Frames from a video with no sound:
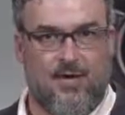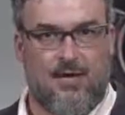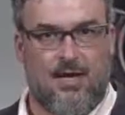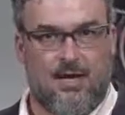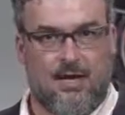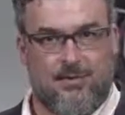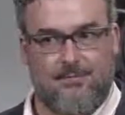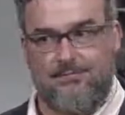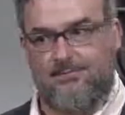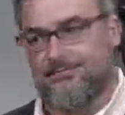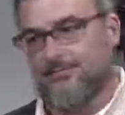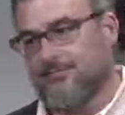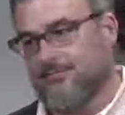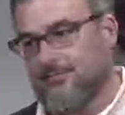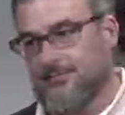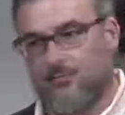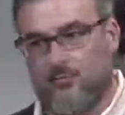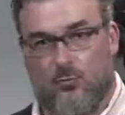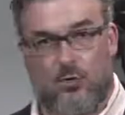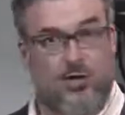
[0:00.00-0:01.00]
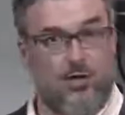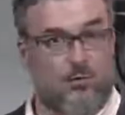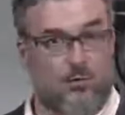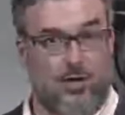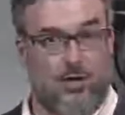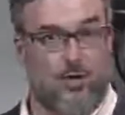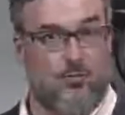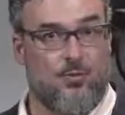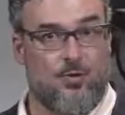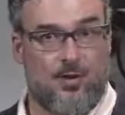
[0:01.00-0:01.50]
And with a
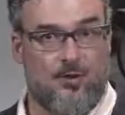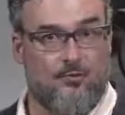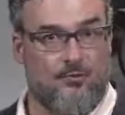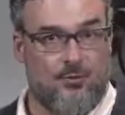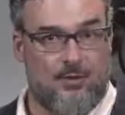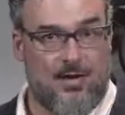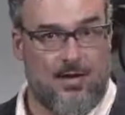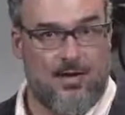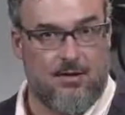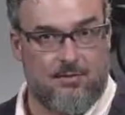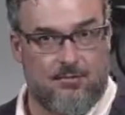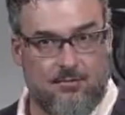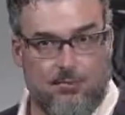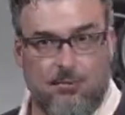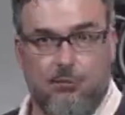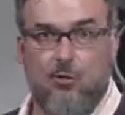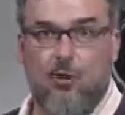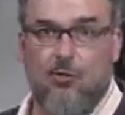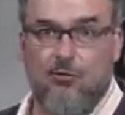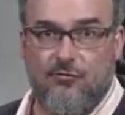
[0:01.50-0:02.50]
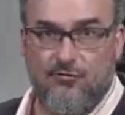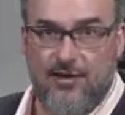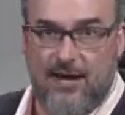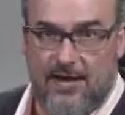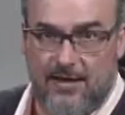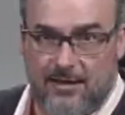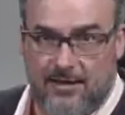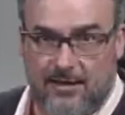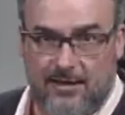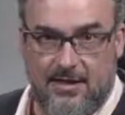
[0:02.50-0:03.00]
window perf, you can't
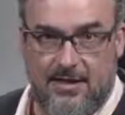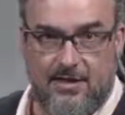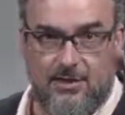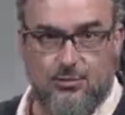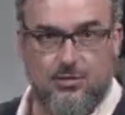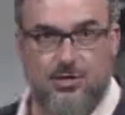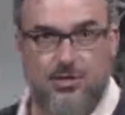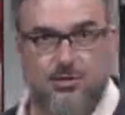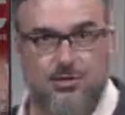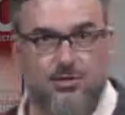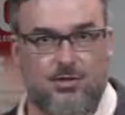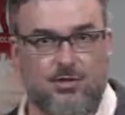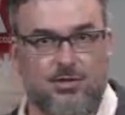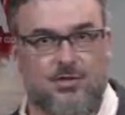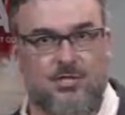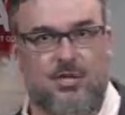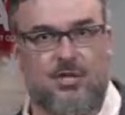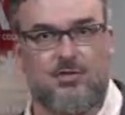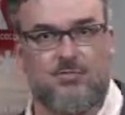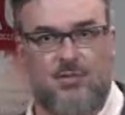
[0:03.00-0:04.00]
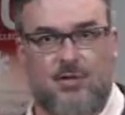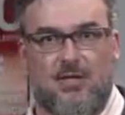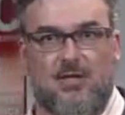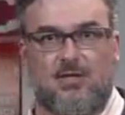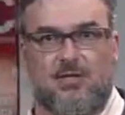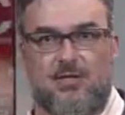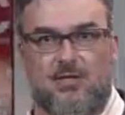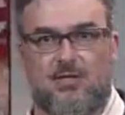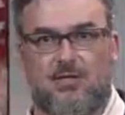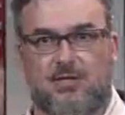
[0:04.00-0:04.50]
profile it in any traditional sense
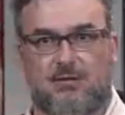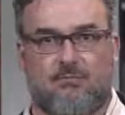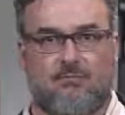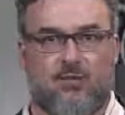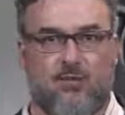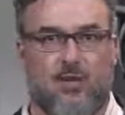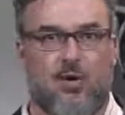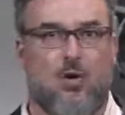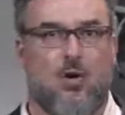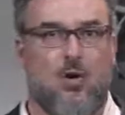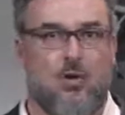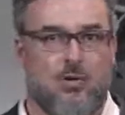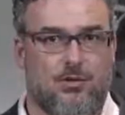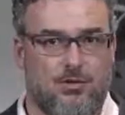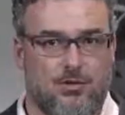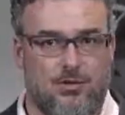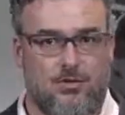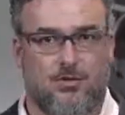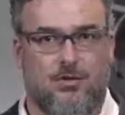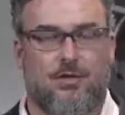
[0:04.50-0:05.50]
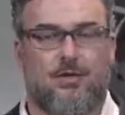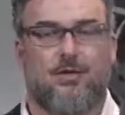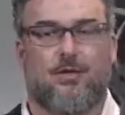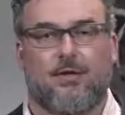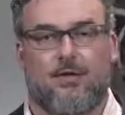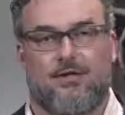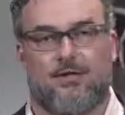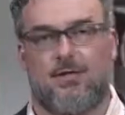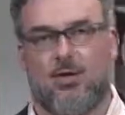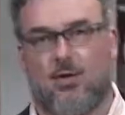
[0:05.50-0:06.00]
because it's full of holes.
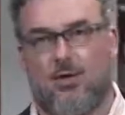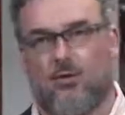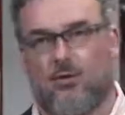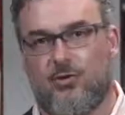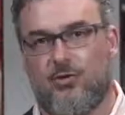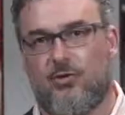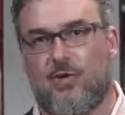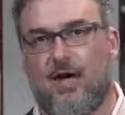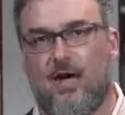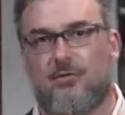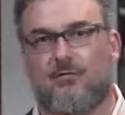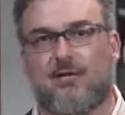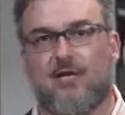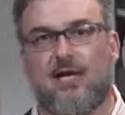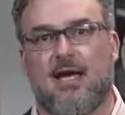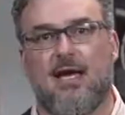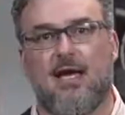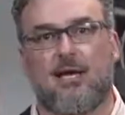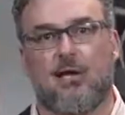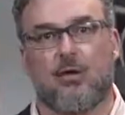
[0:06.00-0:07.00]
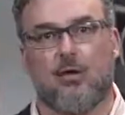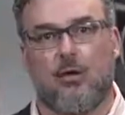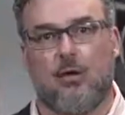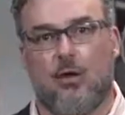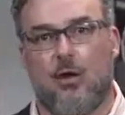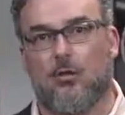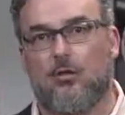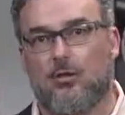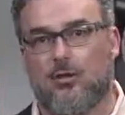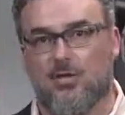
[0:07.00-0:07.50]
So you have to kind of
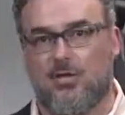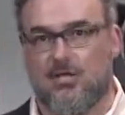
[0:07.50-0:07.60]
clone